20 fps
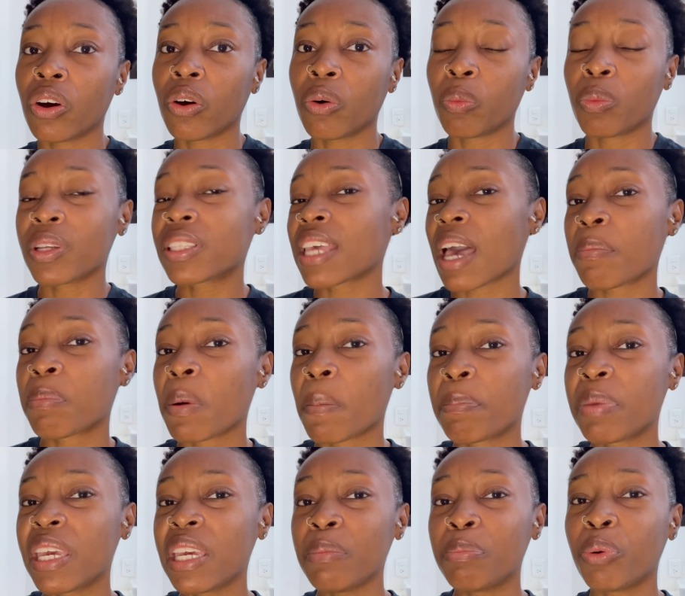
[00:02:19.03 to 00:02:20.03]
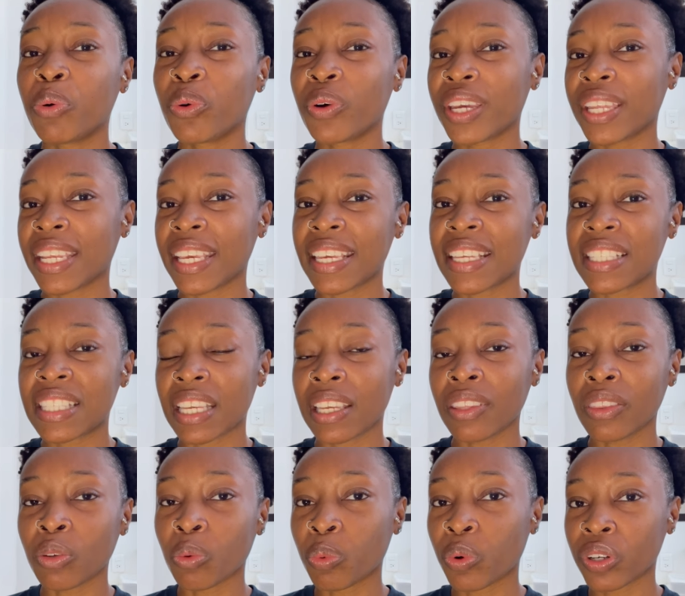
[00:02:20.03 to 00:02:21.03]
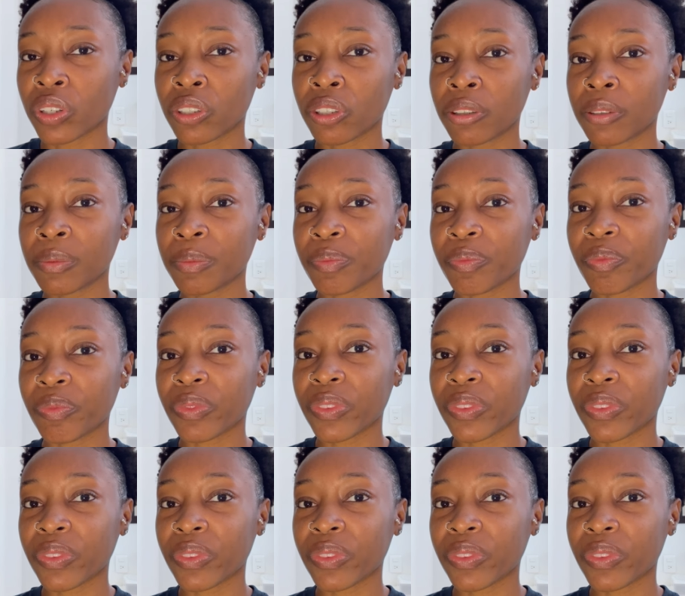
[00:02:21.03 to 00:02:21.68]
what type of people it is in the world.